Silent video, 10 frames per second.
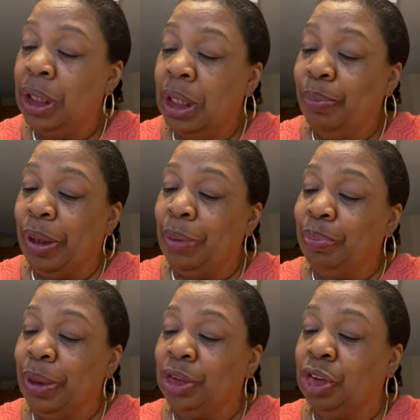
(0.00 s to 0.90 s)
but
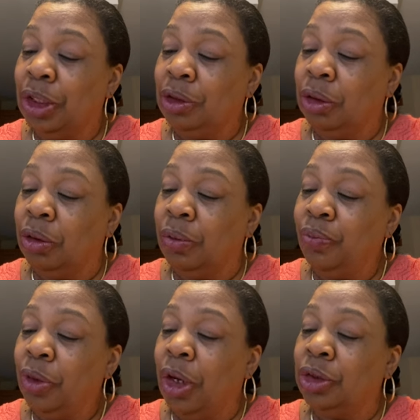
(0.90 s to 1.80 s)
be gentle
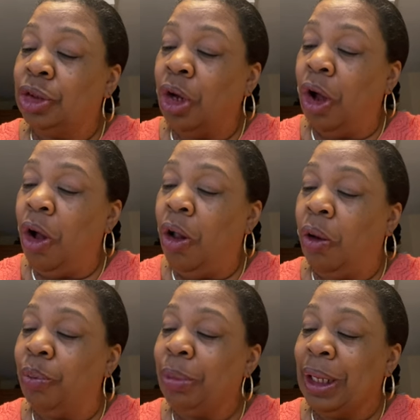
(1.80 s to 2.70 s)
unto
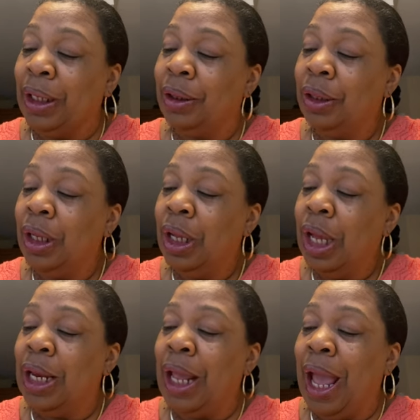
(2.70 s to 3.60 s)
all men,
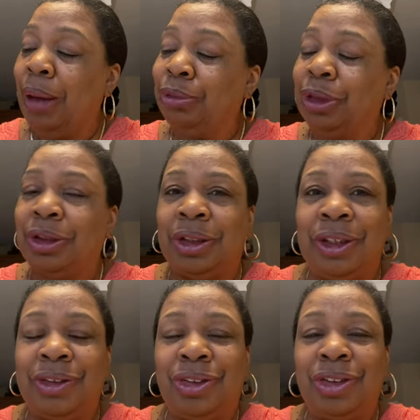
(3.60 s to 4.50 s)
and apt to
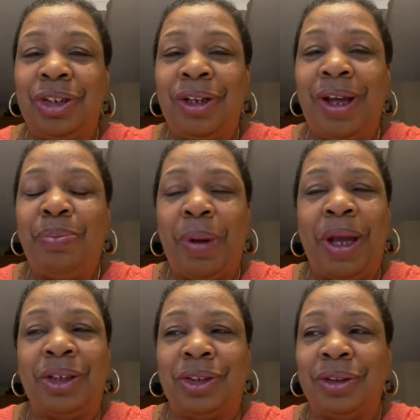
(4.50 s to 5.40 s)
teach, and
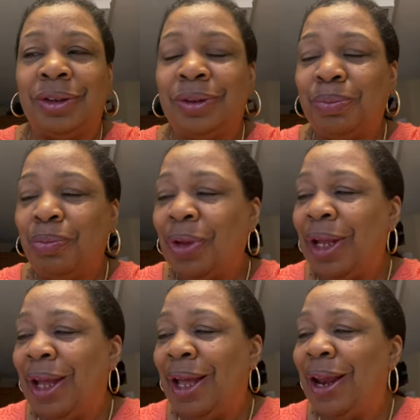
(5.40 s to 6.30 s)
patient.
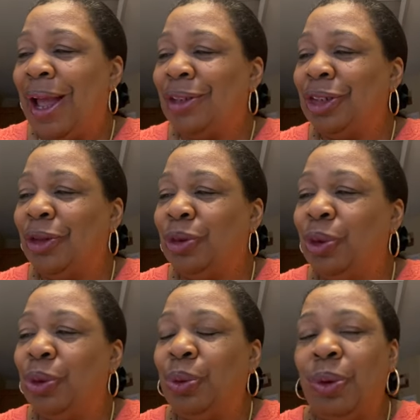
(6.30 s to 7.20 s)
And I'll tell
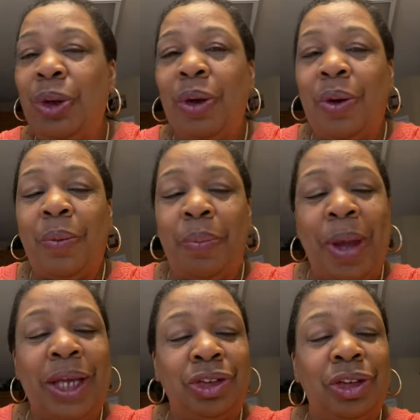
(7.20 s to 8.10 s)
you,
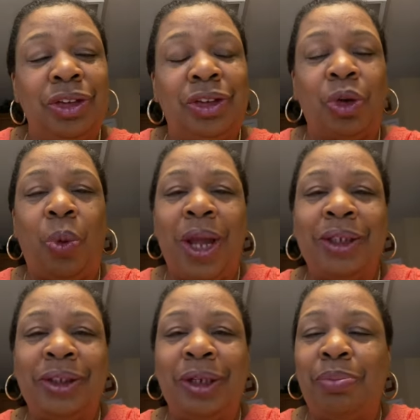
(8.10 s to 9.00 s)
patience,
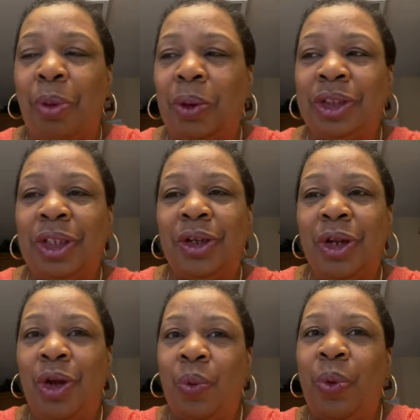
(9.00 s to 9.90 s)
grace, and mercy,
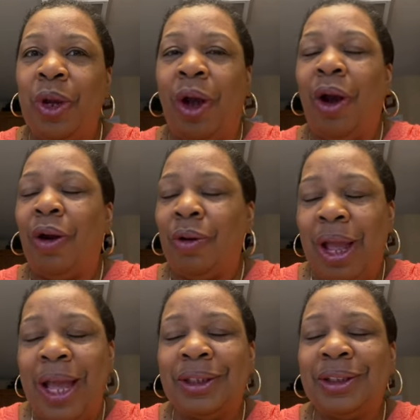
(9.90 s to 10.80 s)
we are
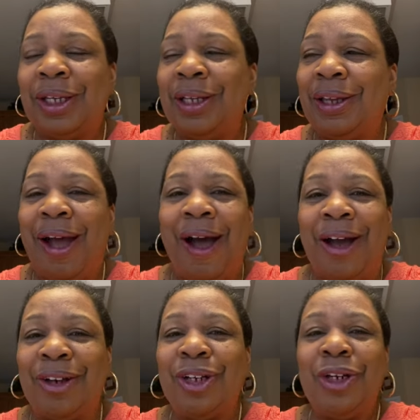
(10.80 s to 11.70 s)
asking
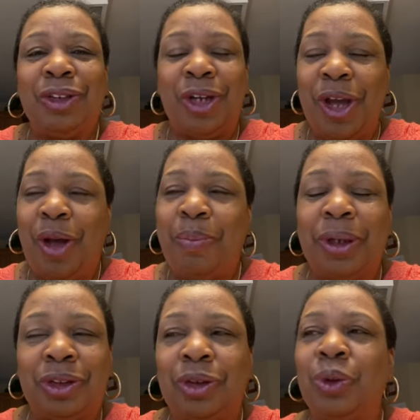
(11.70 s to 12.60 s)
God to help
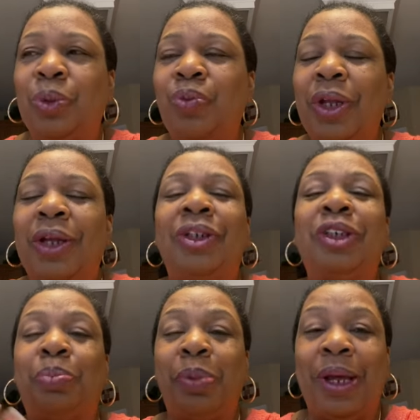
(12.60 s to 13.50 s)
us to
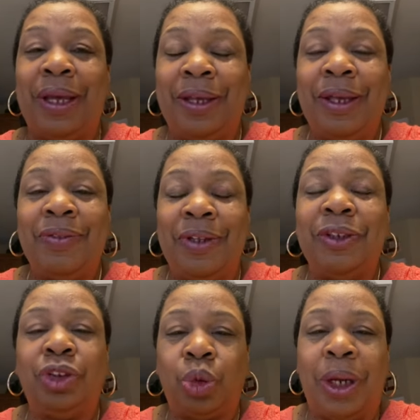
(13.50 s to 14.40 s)
display
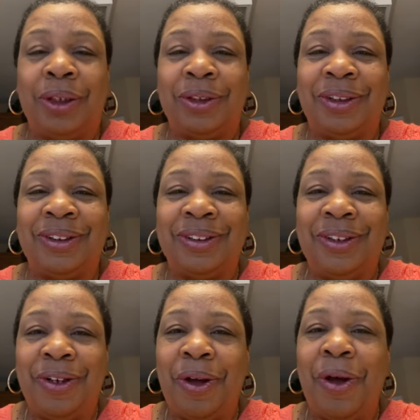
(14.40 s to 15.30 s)
these traits
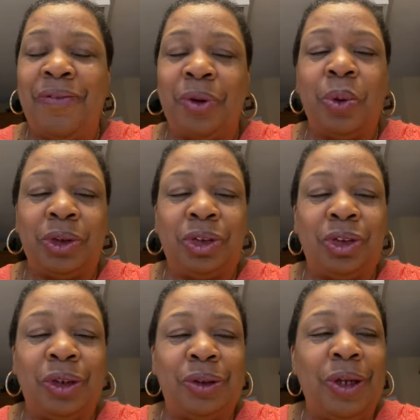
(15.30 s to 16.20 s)
of a
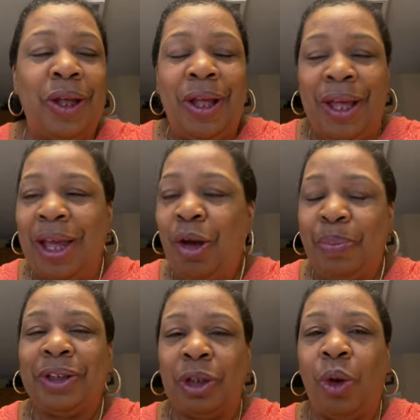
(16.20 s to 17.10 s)
Christian. Help
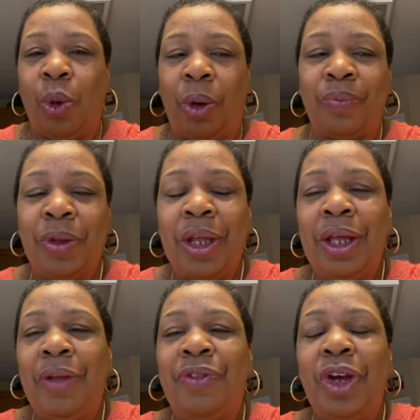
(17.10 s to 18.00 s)
us, Lord.
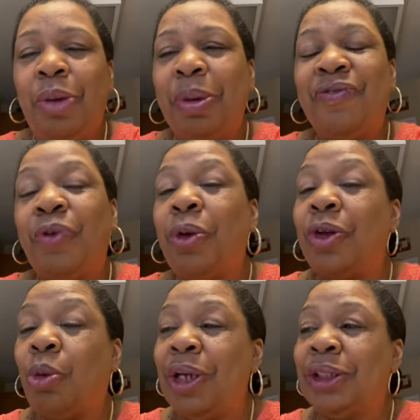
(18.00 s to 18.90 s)
There but for the
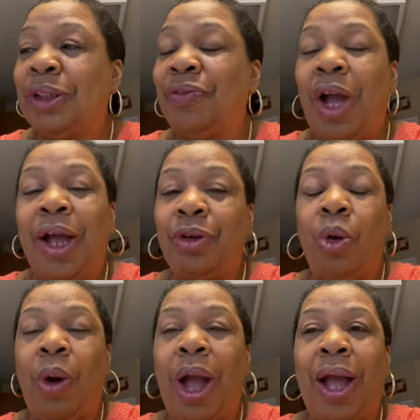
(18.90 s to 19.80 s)
grace of God
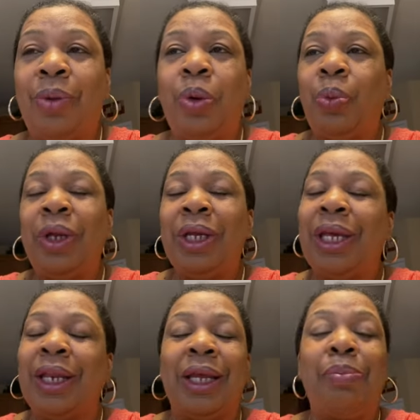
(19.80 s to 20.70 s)
go I. When we
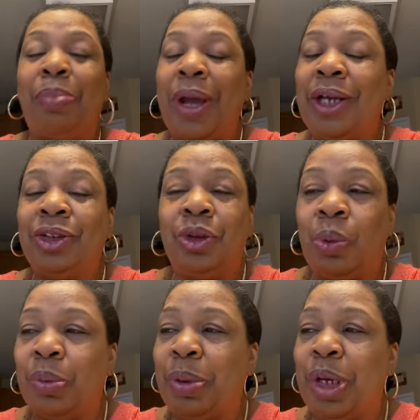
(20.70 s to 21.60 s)
get impatient
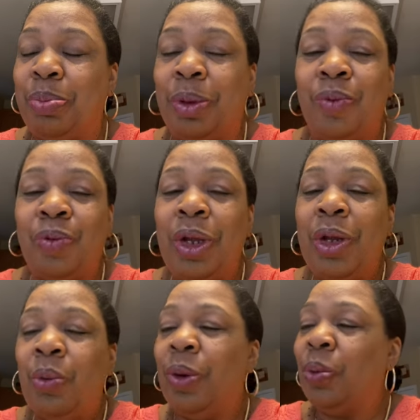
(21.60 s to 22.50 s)
with people,
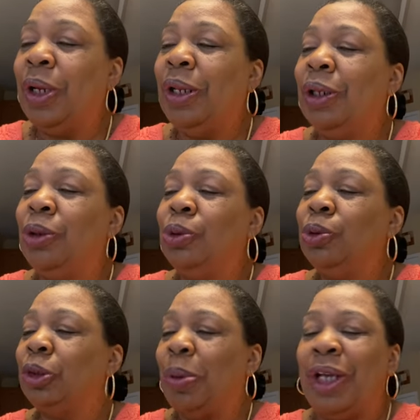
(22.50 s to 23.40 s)
when we
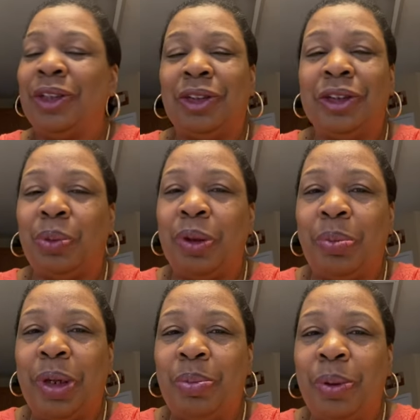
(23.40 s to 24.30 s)
lose patience with
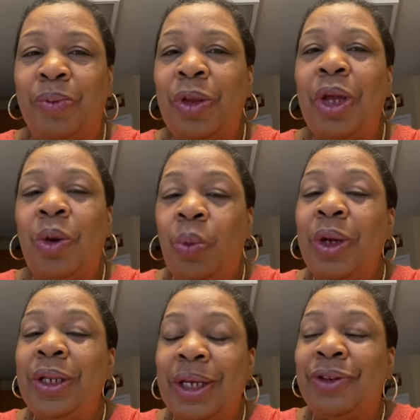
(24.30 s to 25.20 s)
people,
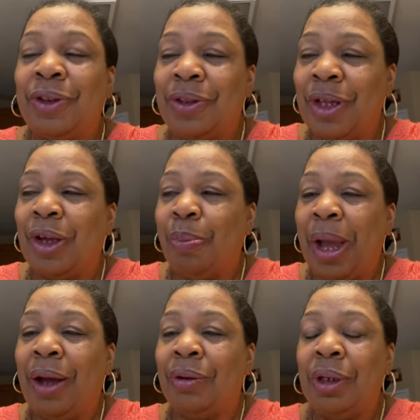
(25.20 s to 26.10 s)
we need to think
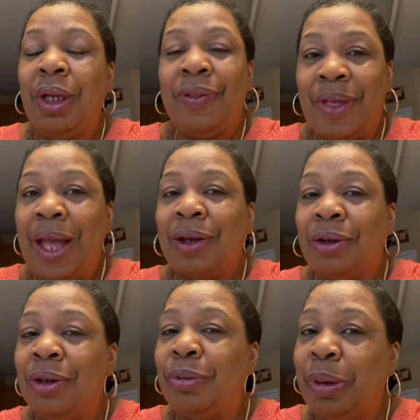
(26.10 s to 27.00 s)
about, that
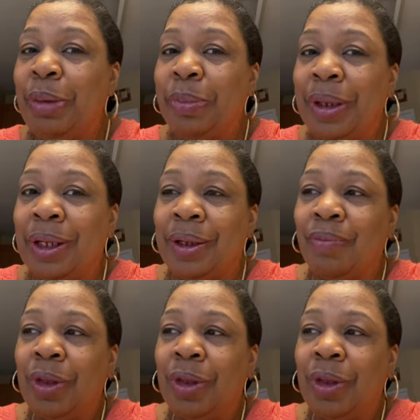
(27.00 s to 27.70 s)
could be me.